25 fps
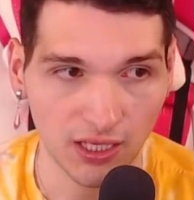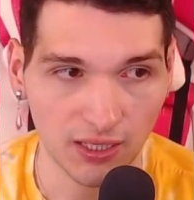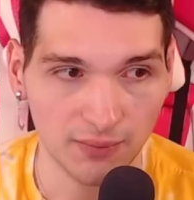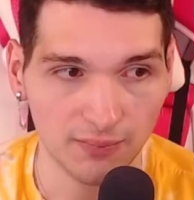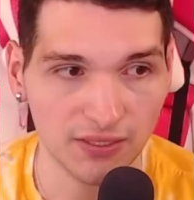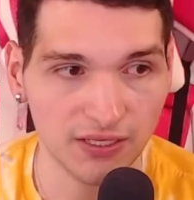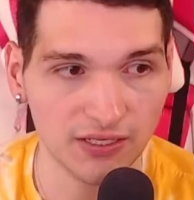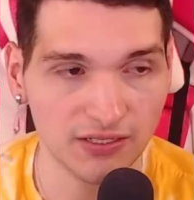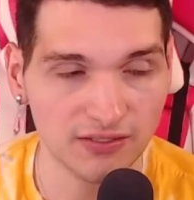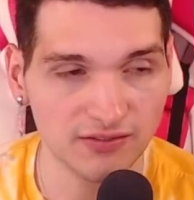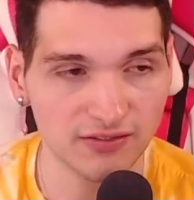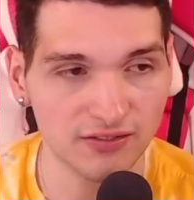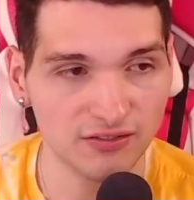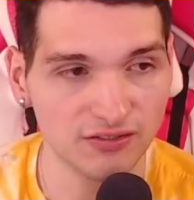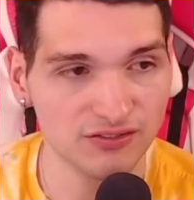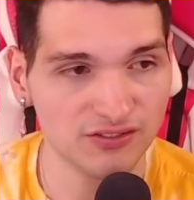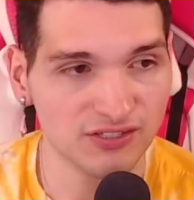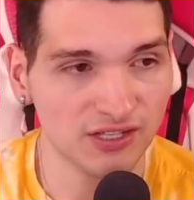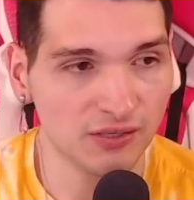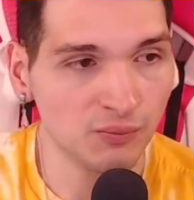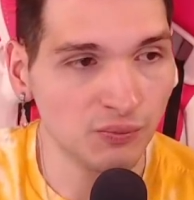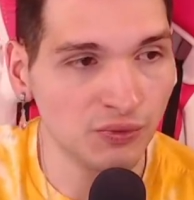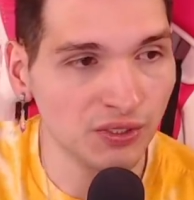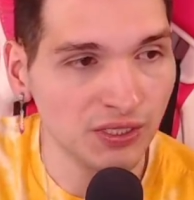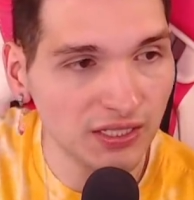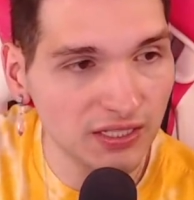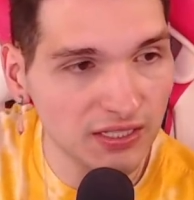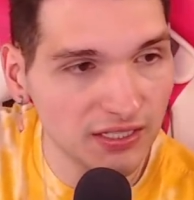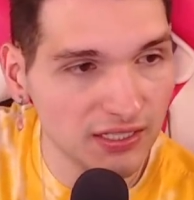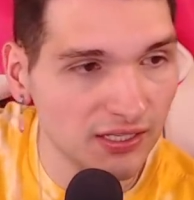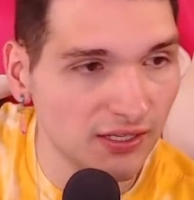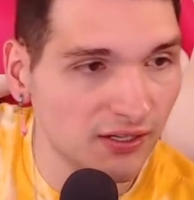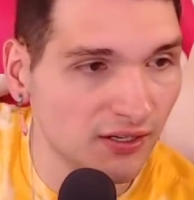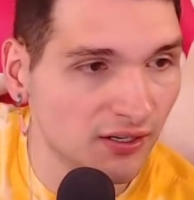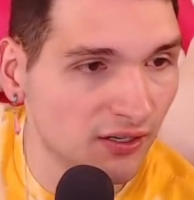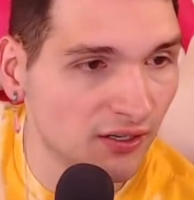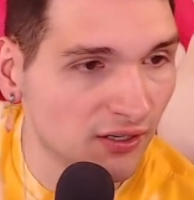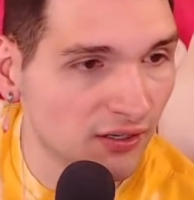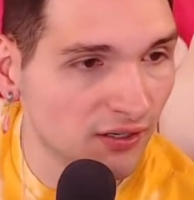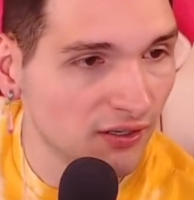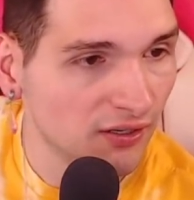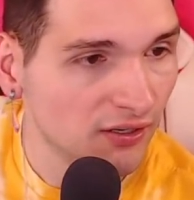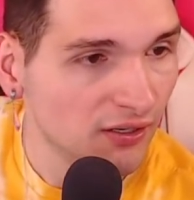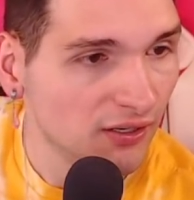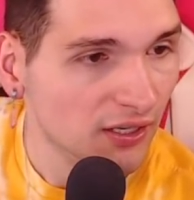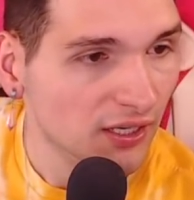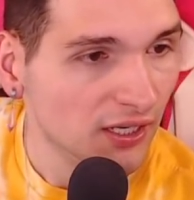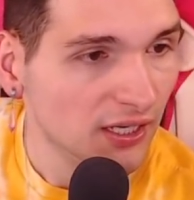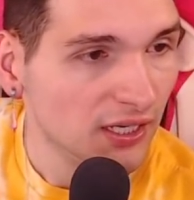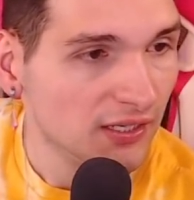Because there's someone here
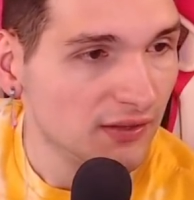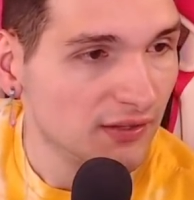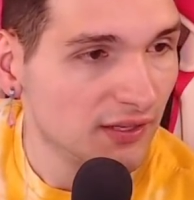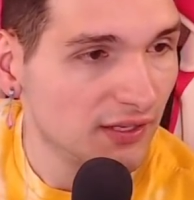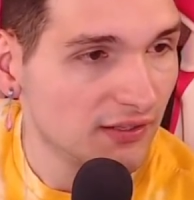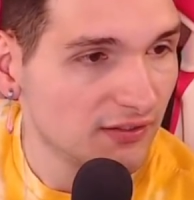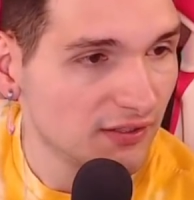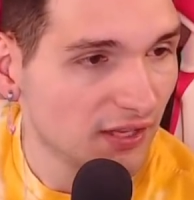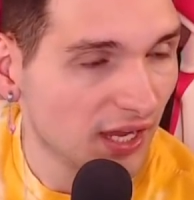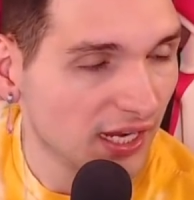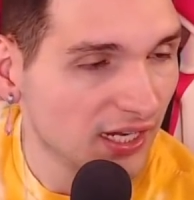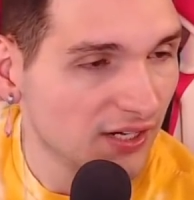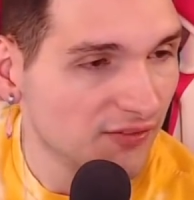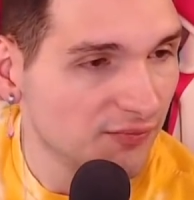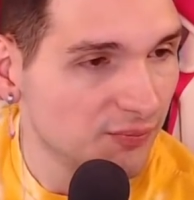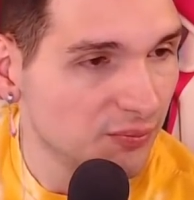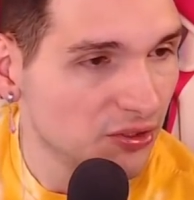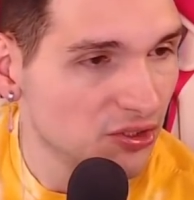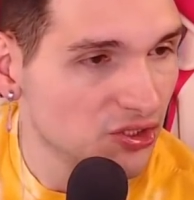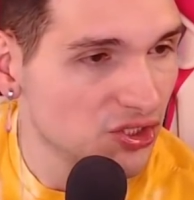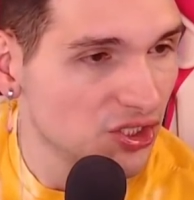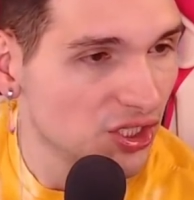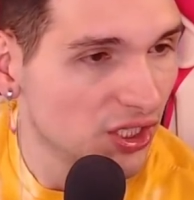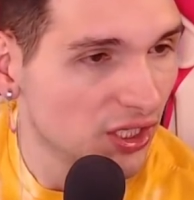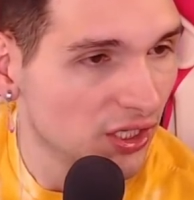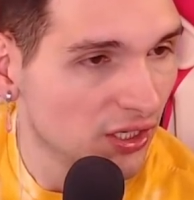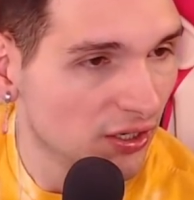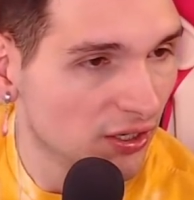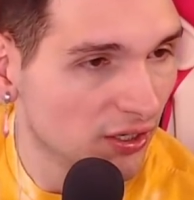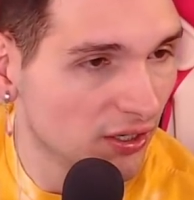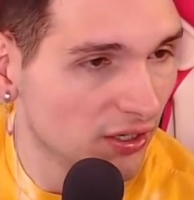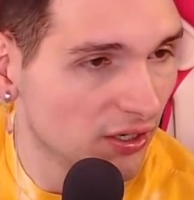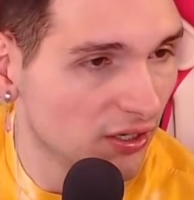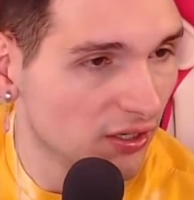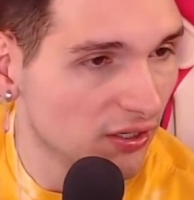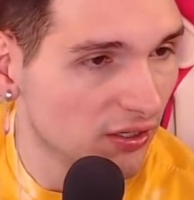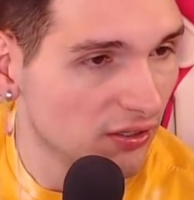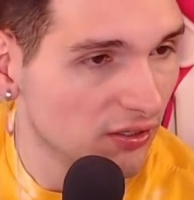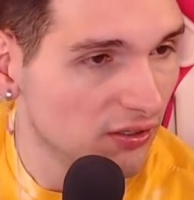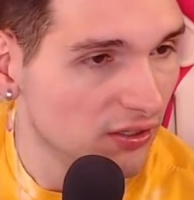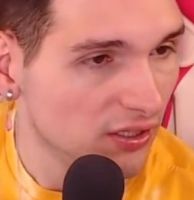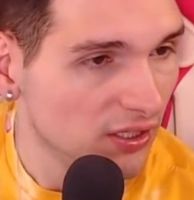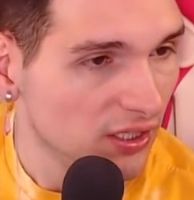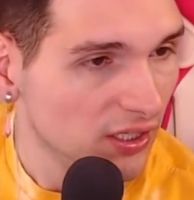that's kind of pushing her.